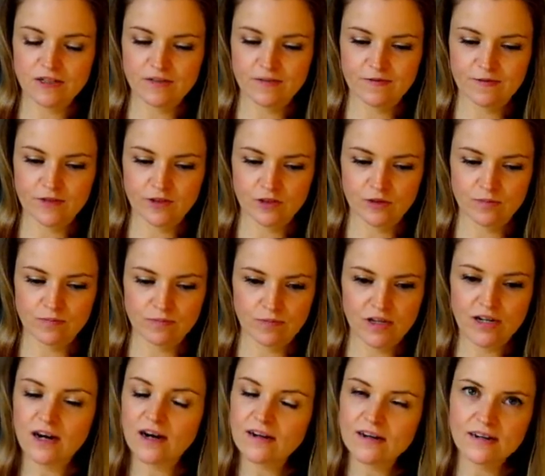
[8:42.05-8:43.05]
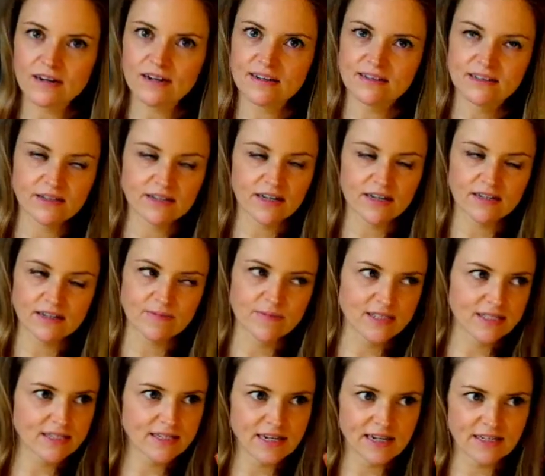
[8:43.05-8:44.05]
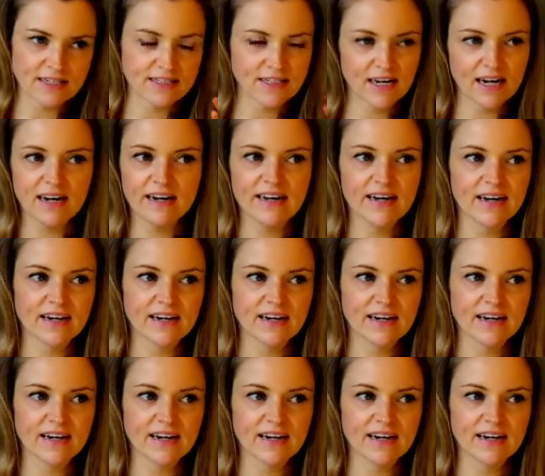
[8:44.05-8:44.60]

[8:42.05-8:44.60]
of some cotton I just had in my stash, and it